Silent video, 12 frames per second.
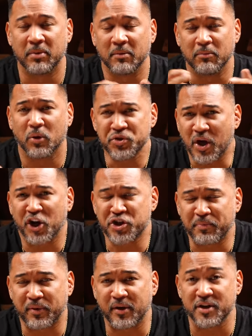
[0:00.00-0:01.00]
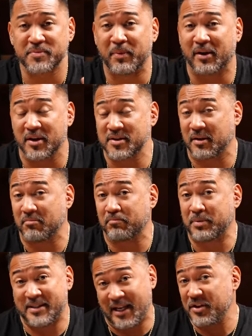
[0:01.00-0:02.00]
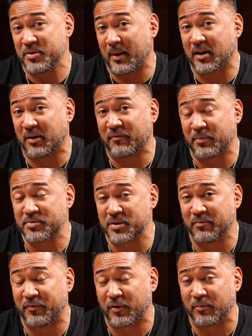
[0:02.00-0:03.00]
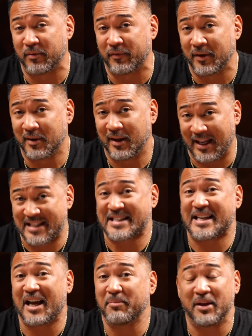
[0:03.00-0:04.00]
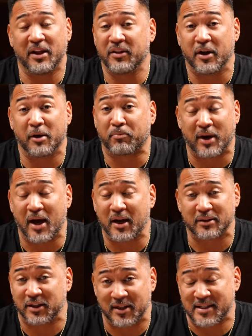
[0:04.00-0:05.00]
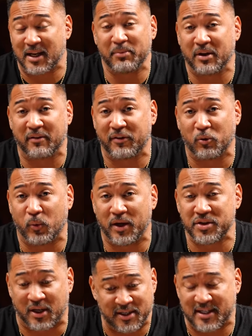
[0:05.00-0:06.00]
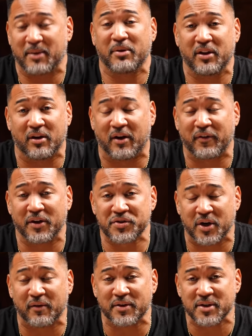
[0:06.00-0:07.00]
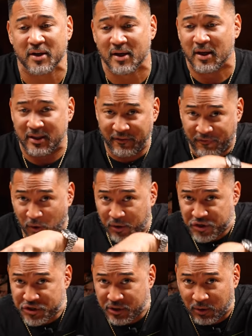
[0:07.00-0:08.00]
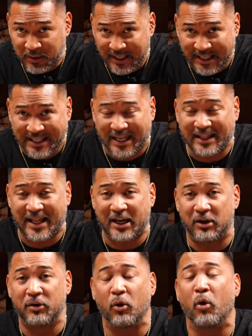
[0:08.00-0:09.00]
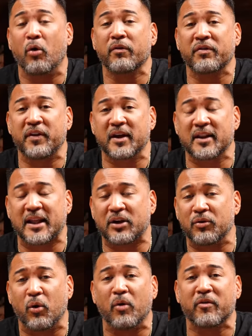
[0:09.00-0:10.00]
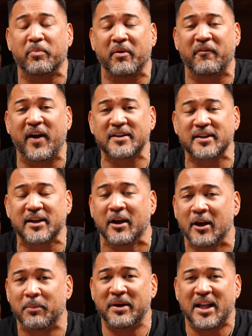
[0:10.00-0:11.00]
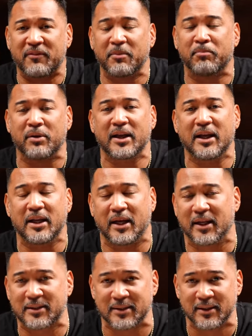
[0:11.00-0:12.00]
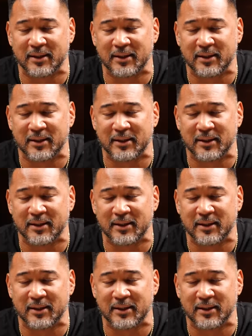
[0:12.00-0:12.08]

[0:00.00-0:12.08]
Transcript: But most entrepreneurs, because they potentially may come from some form of excitement in their product, excitement on their widget, excitement in their offering service, they focus solely in on that and overthinking that and over perfecting it, but never bringing it